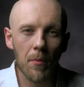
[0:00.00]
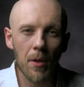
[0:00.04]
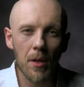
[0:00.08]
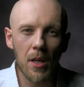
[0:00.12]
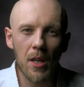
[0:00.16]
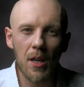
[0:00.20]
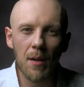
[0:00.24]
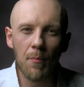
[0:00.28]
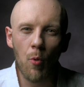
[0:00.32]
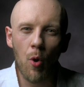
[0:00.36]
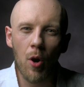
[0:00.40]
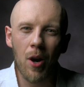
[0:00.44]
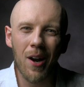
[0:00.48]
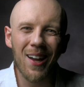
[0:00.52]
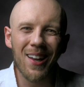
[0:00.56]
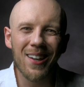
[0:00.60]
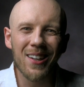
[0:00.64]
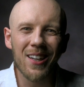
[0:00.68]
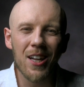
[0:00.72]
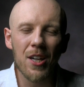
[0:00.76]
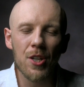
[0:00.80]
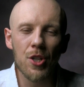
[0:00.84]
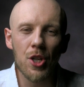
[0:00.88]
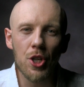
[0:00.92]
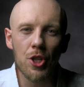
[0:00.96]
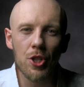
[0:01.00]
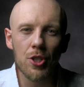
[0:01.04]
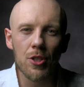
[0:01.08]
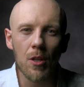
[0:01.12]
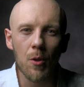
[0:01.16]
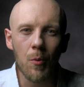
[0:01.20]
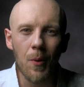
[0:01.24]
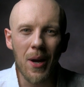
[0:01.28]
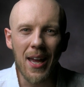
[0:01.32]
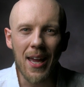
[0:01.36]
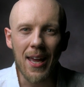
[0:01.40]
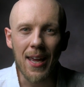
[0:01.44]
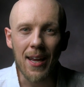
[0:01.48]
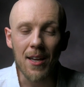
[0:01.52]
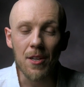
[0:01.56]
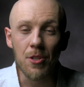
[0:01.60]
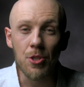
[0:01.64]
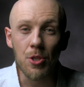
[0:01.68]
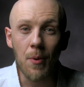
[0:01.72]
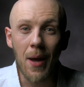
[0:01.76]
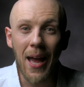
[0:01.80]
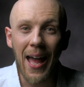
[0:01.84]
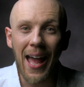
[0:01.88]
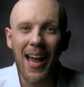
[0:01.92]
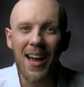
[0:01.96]
in a more unconditional way because
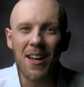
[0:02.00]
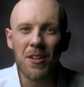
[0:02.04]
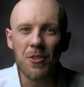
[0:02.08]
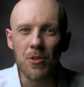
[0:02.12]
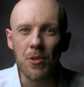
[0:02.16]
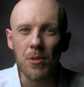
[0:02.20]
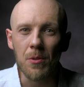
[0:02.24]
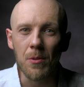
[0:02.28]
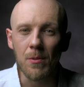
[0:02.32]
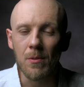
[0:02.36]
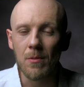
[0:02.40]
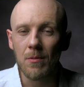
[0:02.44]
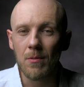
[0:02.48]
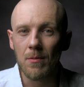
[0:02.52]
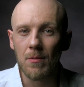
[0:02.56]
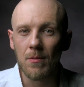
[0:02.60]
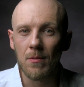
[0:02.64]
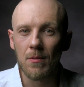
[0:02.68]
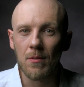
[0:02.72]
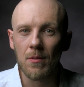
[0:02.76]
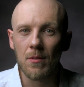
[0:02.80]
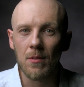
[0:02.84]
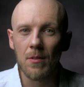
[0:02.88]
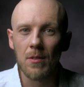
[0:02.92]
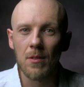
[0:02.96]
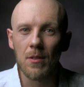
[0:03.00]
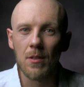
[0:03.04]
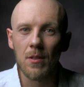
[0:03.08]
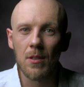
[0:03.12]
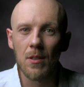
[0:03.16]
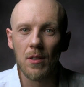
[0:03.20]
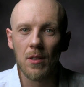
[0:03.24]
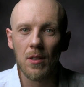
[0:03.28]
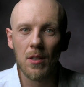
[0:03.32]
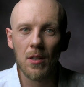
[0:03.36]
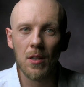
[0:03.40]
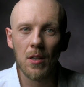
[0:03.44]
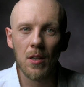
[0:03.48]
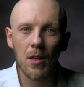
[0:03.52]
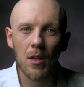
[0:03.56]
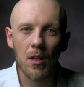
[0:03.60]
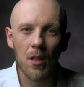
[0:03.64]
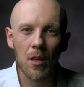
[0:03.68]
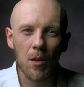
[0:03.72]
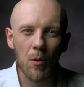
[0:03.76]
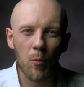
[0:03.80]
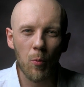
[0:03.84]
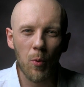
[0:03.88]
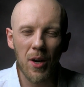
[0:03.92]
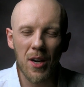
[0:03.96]
you had to.
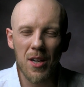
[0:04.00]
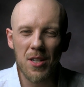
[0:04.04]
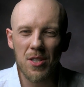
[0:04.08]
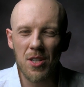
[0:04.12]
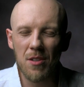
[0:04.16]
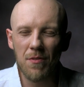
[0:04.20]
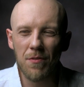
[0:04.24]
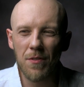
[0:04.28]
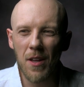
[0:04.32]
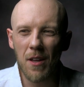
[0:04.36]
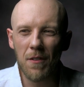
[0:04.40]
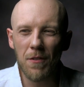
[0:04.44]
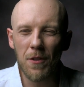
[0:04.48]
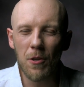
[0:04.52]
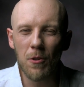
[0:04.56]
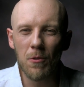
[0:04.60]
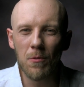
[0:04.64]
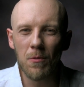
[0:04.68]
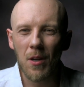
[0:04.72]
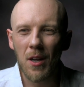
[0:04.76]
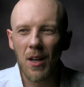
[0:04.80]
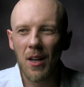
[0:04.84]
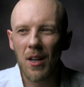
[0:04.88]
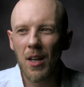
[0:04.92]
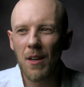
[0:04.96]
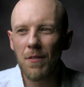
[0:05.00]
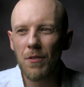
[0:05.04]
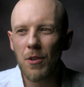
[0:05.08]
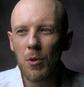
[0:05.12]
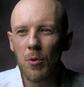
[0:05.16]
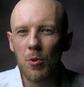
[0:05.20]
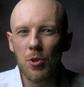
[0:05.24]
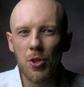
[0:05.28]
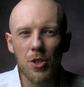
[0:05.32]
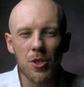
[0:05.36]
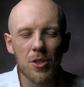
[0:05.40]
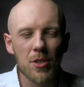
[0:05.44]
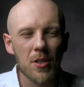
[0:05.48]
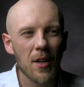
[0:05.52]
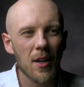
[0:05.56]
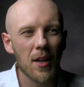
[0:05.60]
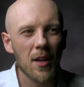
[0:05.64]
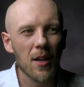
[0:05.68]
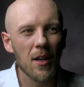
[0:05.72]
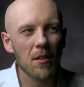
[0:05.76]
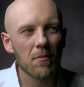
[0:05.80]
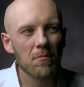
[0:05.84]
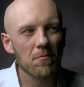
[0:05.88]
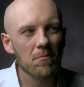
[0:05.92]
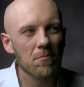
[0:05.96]
Whereas if you just,
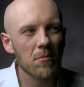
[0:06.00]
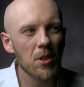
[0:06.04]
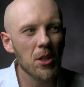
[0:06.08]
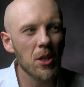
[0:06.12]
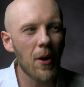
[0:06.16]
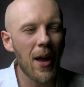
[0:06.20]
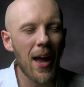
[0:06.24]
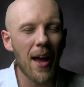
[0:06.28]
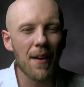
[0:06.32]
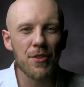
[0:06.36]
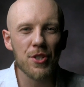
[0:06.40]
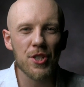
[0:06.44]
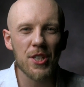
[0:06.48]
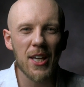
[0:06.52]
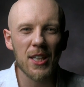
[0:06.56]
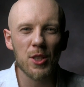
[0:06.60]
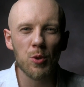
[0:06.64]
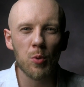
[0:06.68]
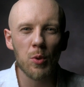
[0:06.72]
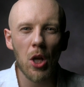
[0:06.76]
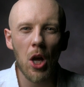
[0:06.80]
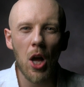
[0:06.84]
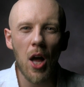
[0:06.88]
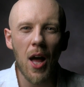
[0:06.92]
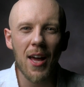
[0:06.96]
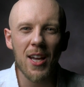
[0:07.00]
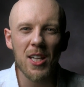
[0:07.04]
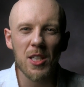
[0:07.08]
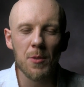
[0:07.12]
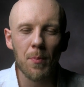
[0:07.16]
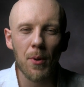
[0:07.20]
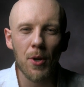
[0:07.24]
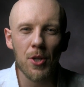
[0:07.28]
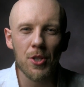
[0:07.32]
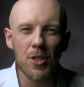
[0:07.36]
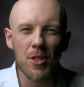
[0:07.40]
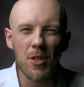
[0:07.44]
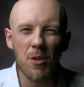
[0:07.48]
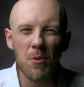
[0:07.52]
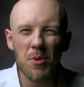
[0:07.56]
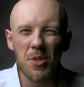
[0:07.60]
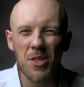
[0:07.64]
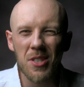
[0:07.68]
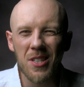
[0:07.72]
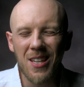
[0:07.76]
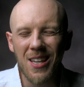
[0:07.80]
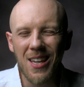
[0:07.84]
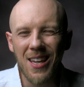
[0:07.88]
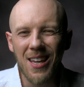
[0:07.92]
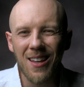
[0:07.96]
have sex with the hottest person you
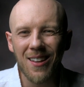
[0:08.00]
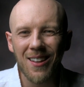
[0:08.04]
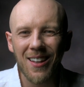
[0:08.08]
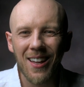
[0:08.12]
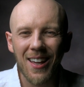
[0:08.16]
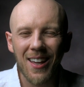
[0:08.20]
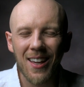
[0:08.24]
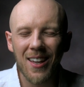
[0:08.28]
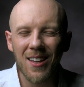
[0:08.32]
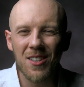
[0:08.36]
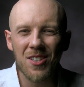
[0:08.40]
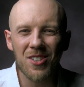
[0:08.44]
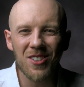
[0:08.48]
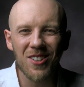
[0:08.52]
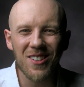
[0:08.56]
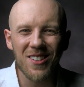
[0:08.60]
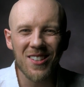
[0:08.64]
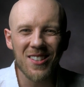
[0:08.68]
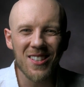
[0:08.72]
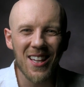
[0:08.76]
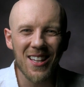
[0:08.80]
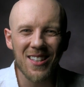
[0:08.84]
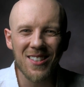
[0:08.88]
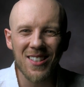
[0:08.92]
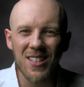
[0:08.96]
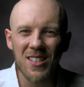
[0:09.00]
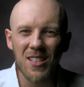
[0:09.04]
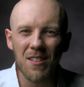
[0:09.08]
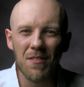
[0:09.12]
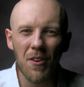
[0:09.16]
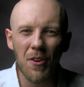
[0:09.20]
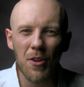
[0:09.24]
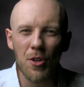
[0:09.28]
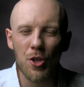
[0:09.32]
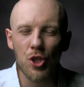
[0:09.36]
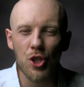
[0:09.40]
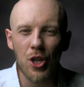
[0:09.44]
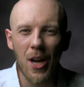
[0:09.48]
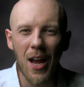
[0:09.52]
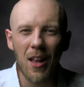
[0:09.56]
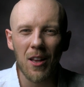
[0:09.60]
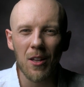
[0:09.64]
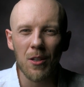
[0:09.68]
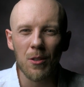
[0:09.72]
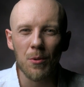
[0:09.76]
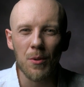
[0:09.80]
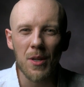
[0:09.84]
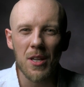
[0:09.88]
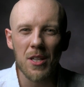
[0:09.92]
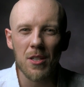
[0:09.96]
see, in a certain sense, that's a very
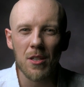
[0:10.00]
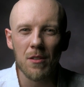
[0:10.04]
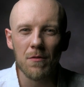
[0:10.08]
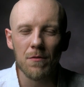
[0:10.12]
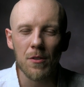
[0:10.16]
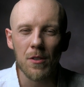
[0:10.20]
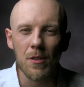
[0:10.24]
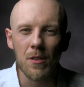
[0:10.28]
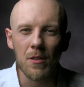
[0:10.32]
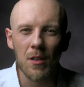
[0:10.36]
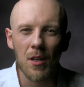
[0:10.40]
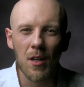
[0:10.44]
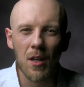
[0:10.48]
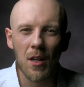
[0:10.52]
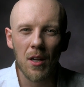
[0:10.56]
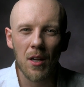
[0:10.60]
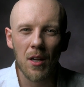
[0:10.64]
shallow reason for